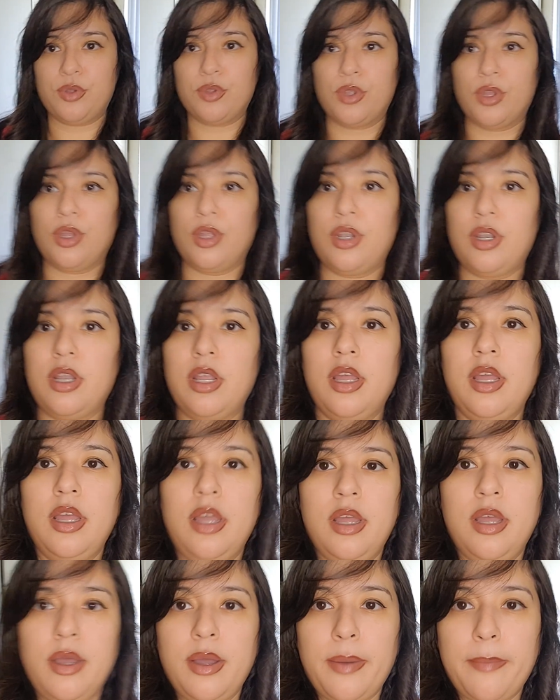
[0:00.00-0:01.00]
Hold on.
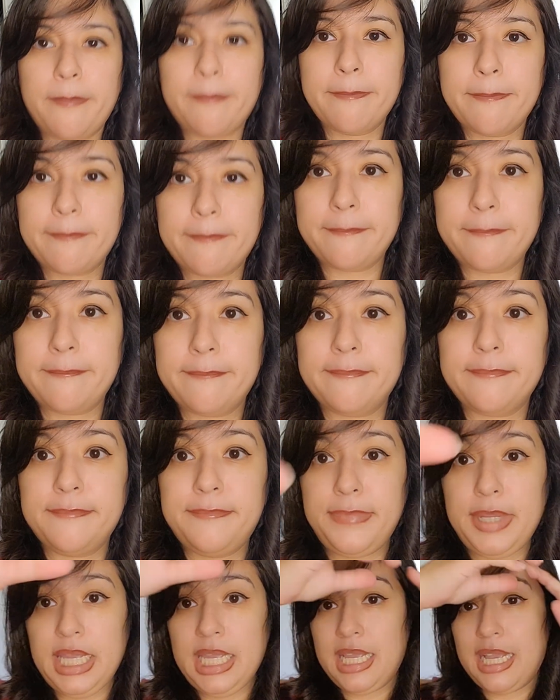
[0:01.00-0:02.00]

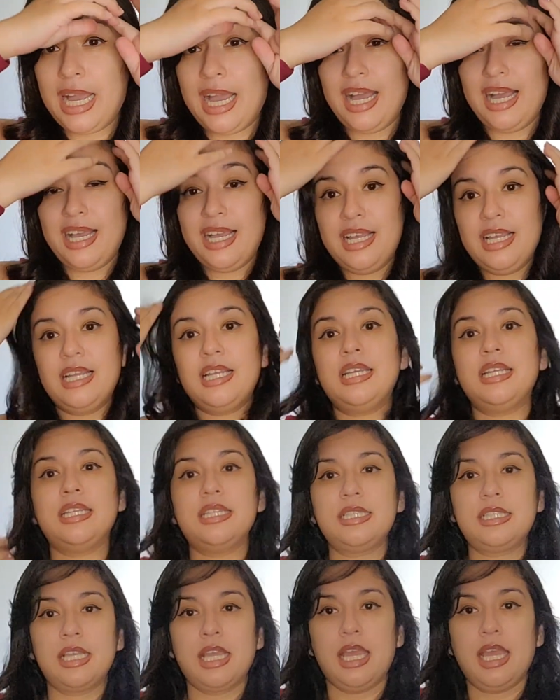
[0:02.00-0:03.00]

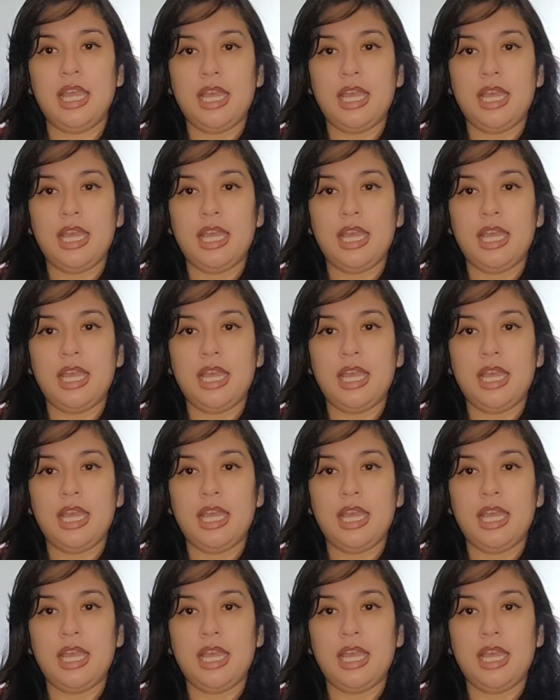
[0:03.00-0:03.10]
Because